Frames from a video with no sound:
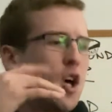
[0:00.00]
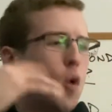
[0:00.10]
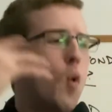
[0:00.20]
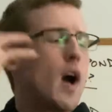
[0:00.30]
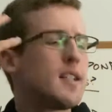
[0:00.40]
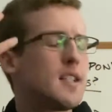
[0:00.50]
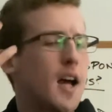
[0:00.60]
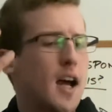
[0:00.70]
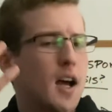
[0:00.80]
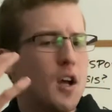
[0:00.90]

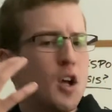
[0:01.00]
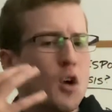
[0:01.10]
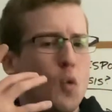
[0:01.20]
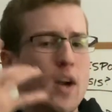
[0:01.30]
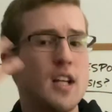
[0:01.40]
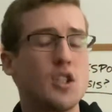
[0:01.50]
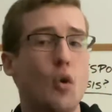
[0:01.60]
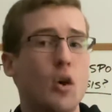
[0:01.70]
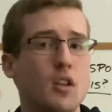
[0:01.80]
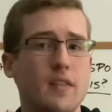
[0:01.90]
what
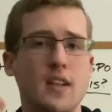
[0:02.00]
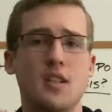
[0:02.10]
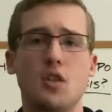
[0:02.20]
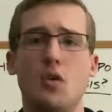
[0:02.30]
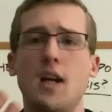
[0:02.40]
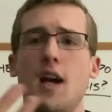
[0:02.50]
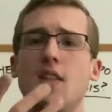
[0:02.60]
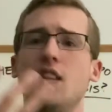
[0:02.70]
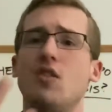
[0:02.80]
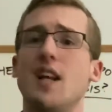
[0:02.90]
historical event is going on in
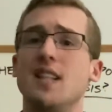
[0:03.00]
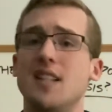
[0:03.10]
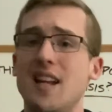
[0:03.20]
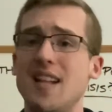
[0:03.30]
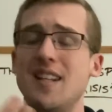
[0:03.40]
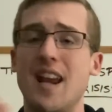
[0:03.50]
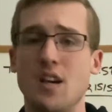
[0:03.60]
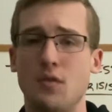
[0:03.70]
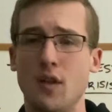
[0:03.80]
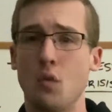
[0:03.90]
the United States and
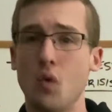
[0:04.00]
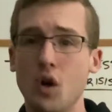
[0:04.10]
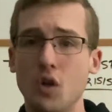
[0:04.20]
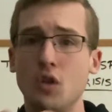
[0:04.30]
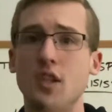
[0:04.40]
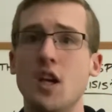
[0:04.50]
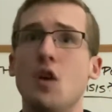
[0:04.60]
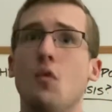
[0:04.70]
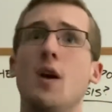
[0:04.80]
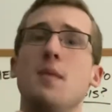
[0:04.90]
around the world?
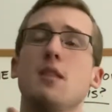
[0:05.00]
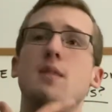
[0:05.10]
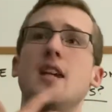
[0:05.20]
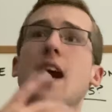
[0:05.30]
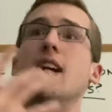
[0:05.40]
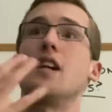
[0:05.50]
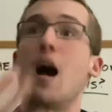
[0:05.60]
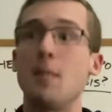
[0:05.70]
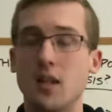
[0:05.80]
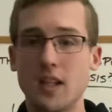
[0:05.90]
What maybe
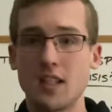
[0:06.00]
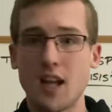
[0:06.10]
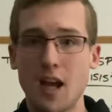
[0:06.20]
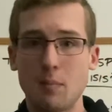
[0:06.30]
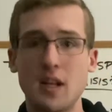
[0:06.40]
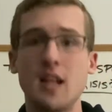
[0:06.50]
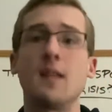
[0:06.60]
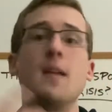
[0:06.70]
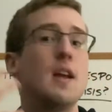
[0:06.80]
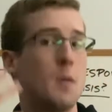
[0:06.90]
economically is
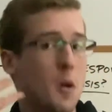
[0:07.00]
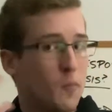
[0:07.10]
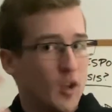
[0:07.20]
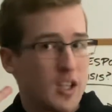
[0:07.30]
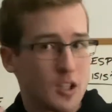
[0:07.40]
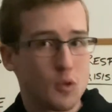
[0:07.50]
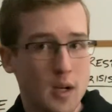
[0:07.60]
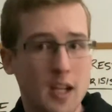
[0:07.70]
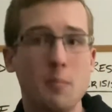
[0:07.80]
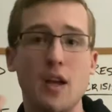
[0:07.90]
happening? Hopefully this is
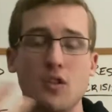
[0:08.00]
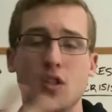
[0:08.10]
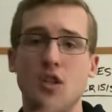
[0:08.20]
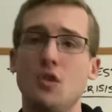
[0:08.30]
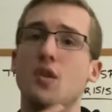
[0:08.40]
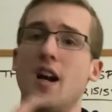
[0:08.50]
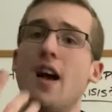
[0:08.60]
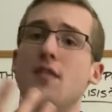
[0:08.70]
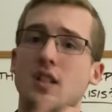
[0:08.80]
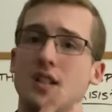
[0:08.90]
ringing bells to you that
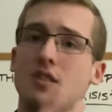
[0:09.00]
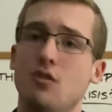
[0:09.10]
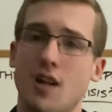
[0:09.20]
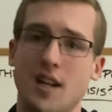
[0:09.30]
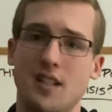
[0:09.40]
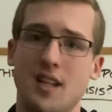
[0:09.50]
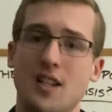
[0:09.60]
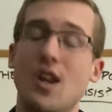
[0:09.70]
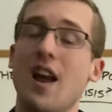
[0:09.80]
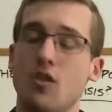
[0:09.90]
obviously the United
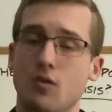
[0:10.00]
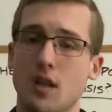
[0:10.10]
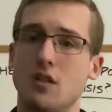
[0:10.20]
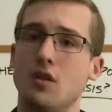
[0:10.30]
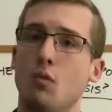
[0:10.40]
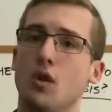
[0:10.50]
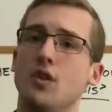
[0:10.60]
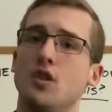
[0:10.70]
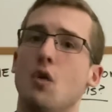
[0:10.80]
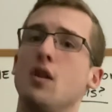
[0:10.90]
States and the rest of the world
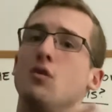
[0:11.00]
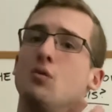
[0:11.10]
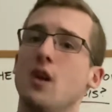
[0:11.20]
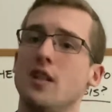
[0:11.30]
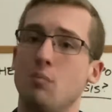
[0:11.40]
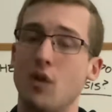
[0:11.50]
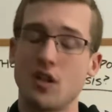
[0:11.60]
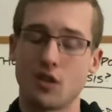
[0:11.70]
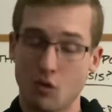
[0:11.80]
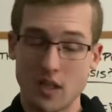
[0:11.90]
is going through
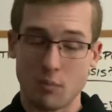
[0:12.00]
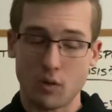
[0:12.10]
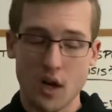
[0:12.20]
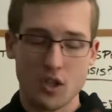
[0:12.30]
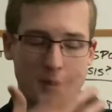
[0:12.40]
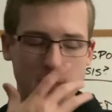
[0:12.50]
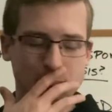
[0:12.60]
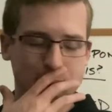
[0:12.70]
the Great Depression.